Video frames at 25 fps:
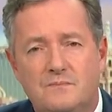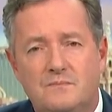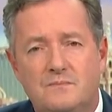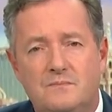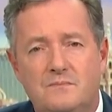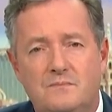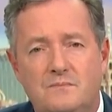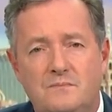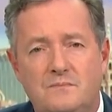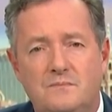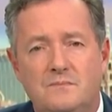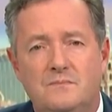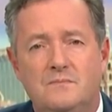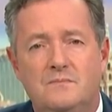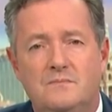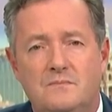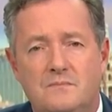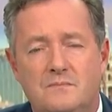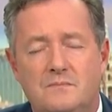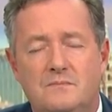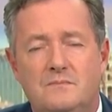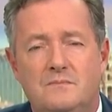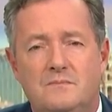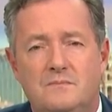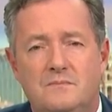
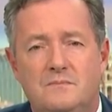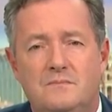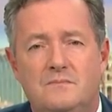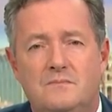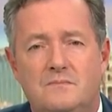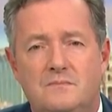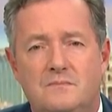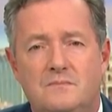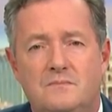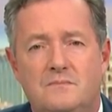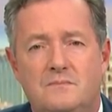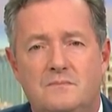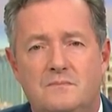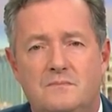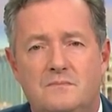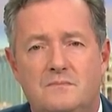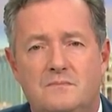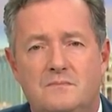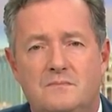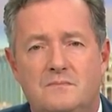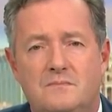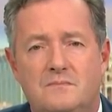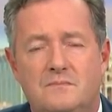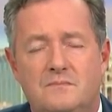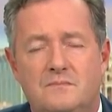
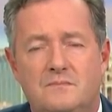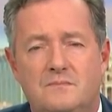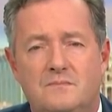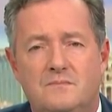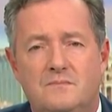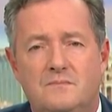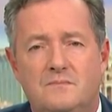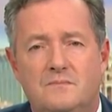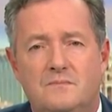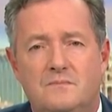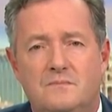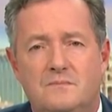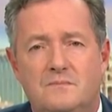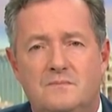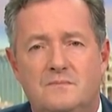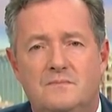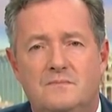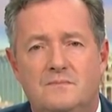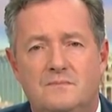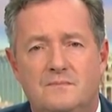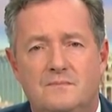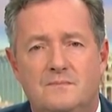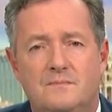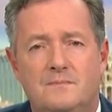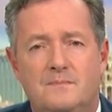
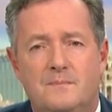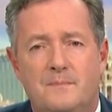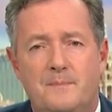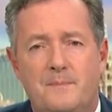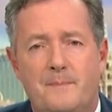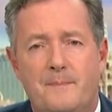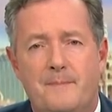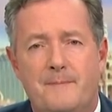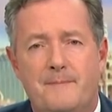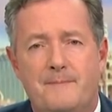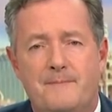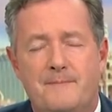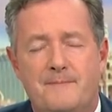This person isn't speaking.